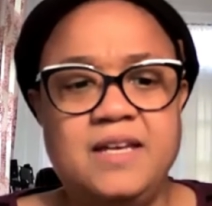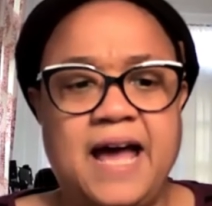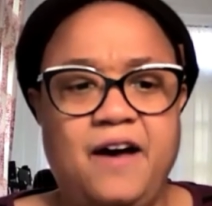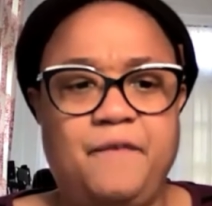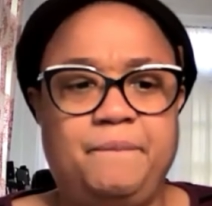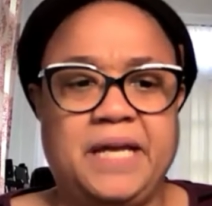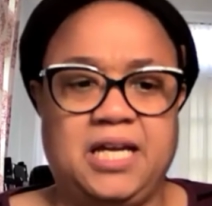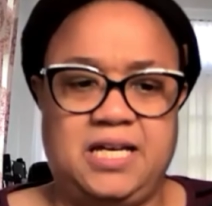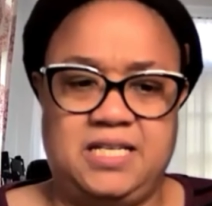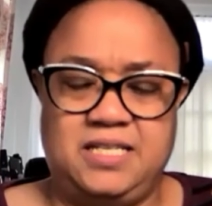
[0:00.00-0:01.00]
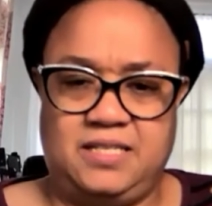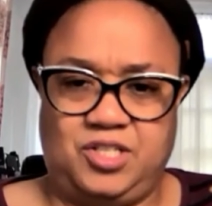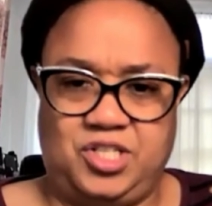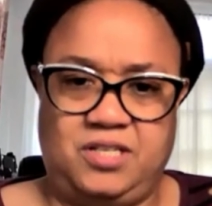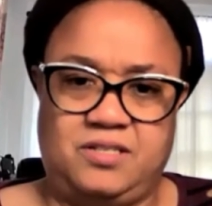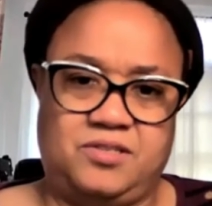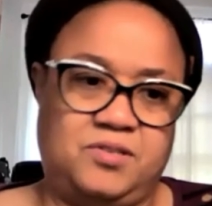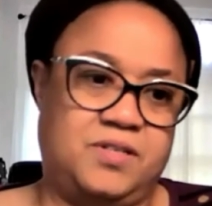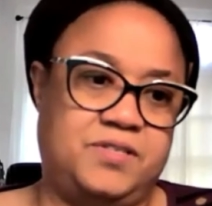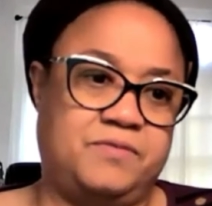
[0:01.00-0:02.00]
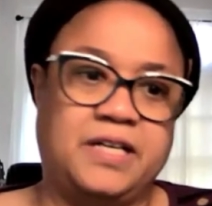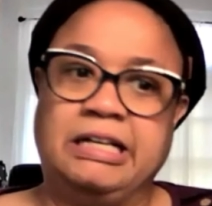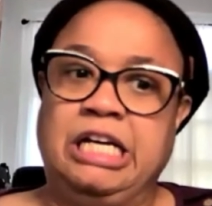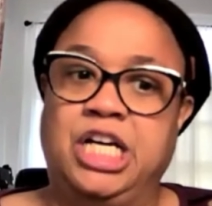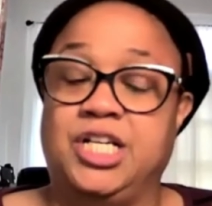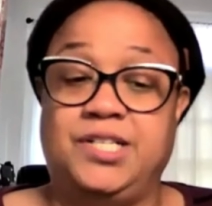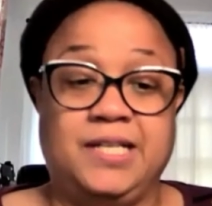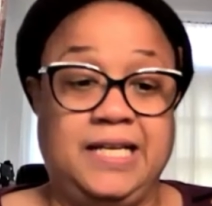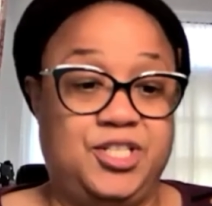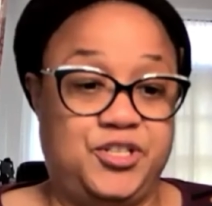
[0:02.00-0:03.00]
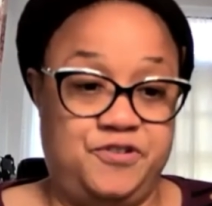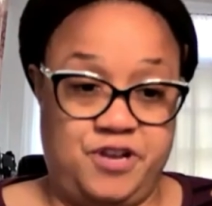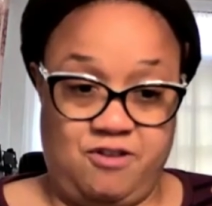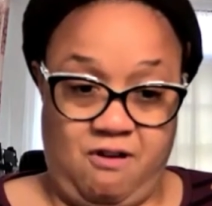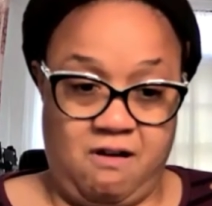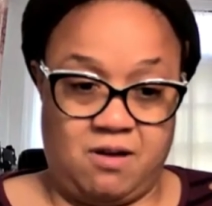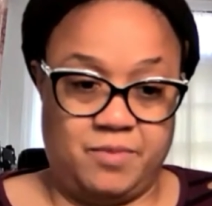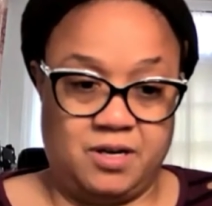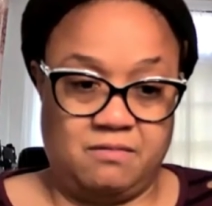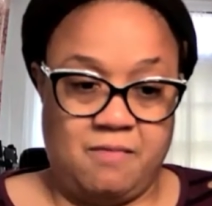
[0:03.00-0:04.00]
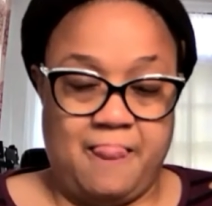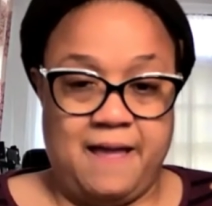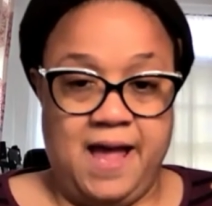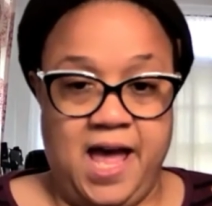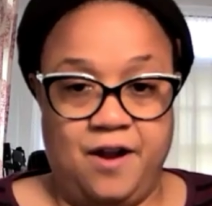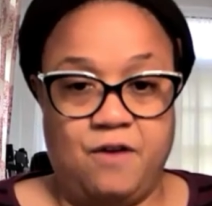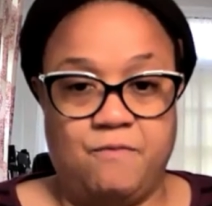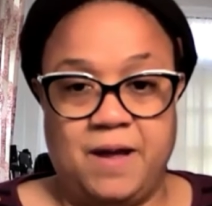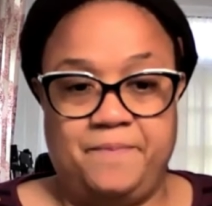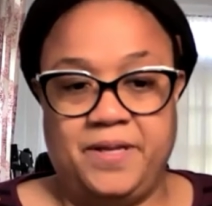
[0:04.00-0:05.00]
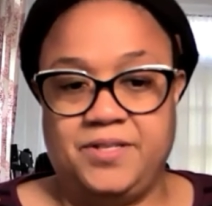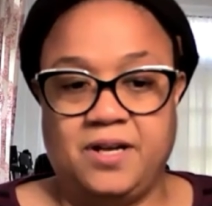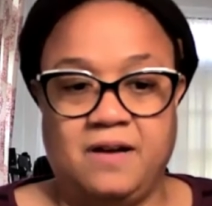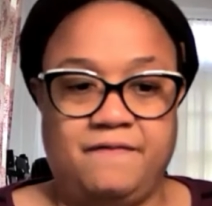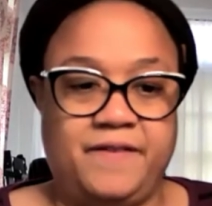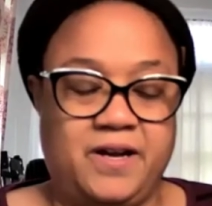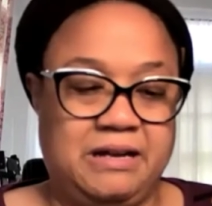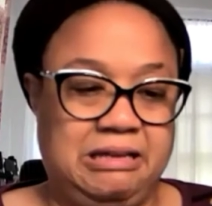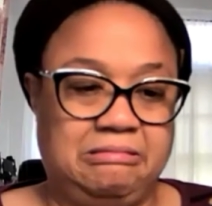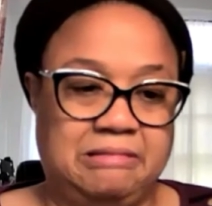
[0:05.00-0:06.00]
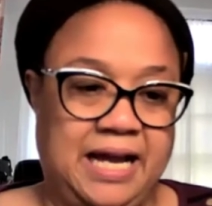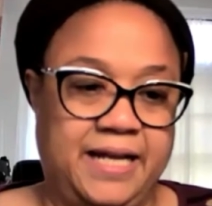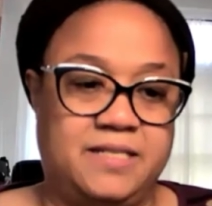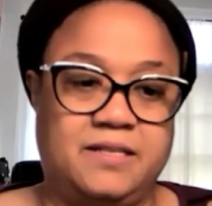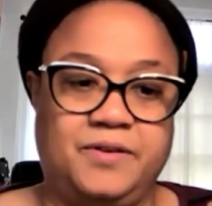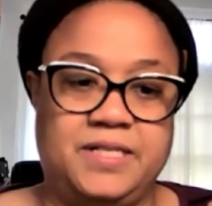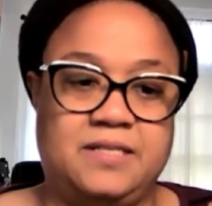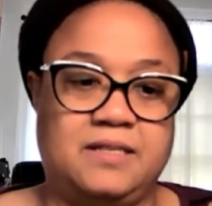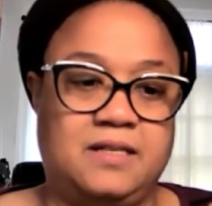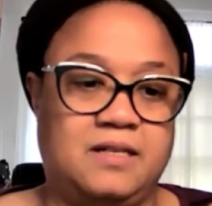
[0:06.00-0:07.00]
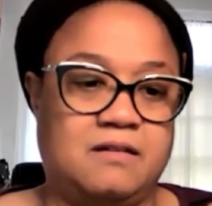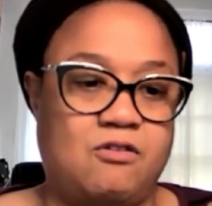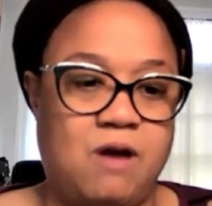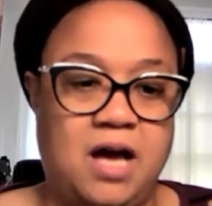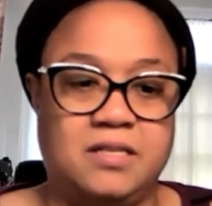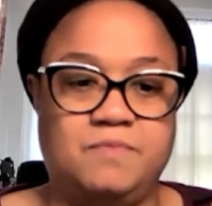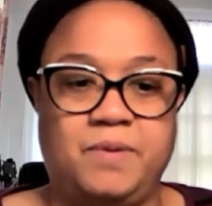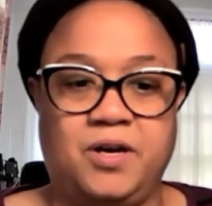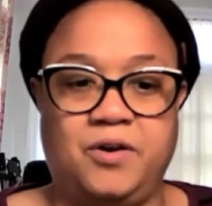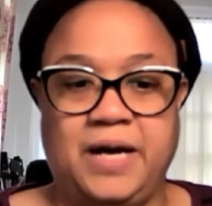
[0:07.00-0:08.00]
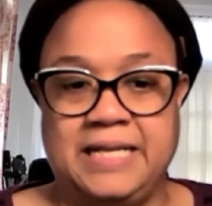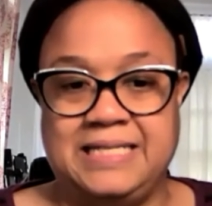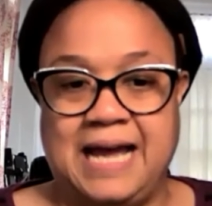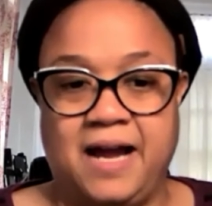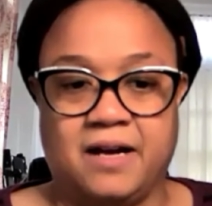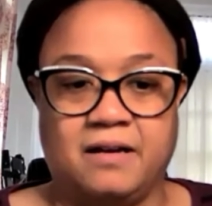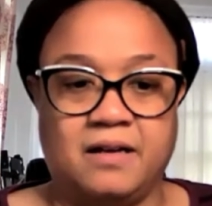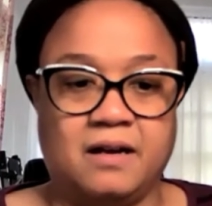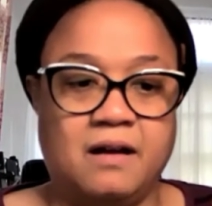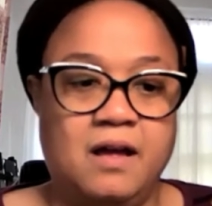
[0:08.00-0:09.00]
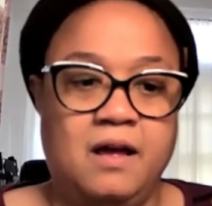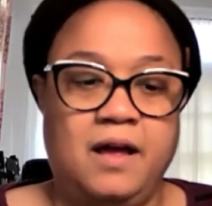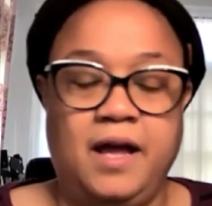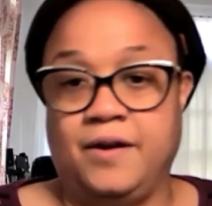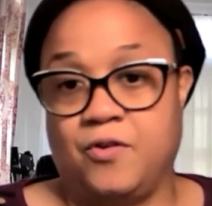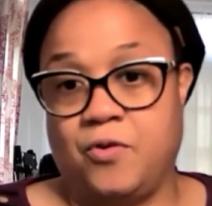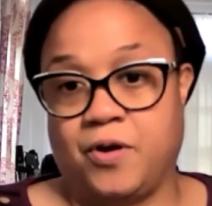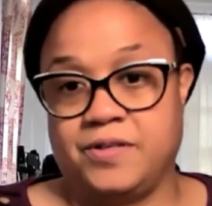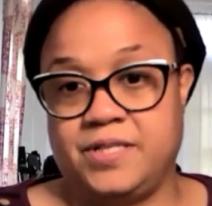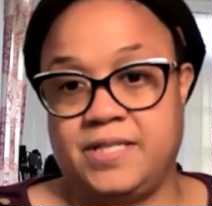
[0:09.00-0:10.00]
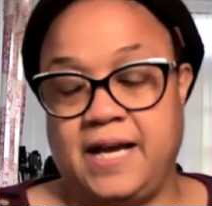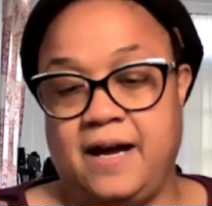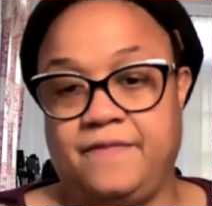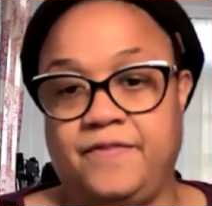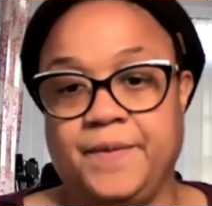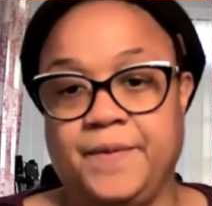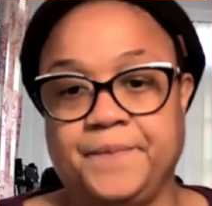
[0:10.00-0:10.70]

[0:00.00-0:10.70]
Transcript: Now, because she is a sorcerer, she gets no armor, and her weapons are very light, so it's a crossbow, a dagger, and a quarterstaff.